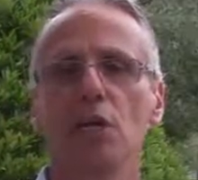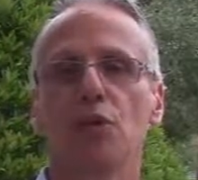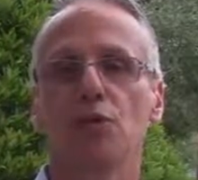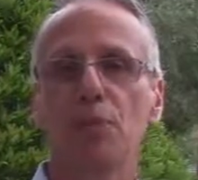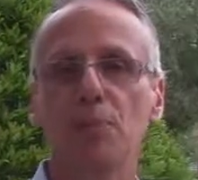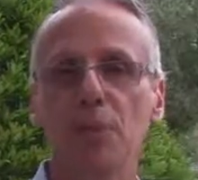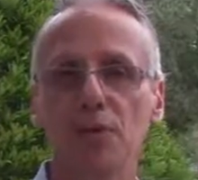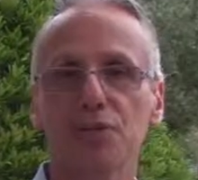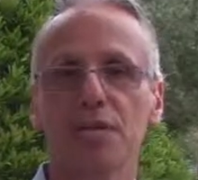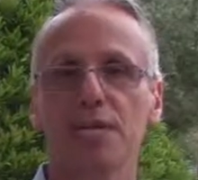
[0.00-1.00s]
three
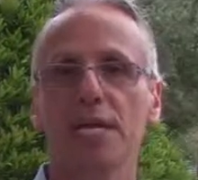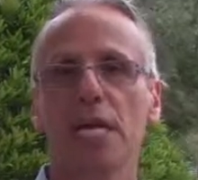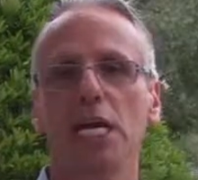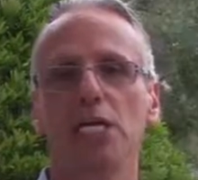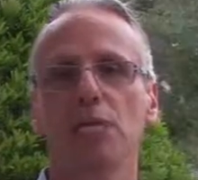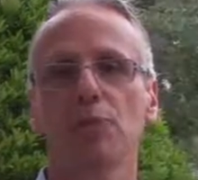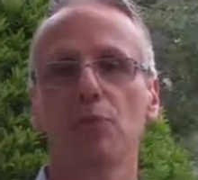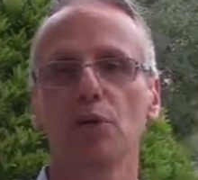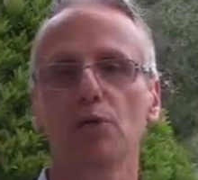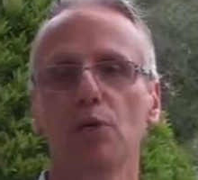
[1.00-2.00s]
posts a day that I'm
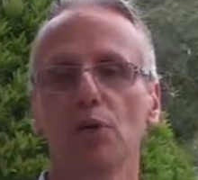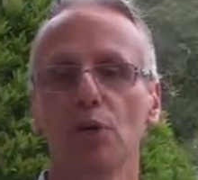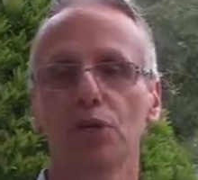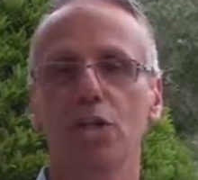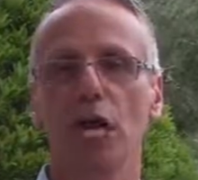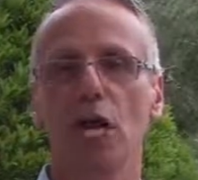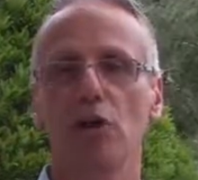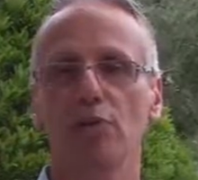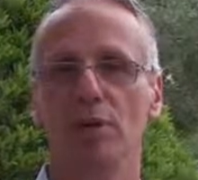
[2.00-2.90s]
doing for a long time,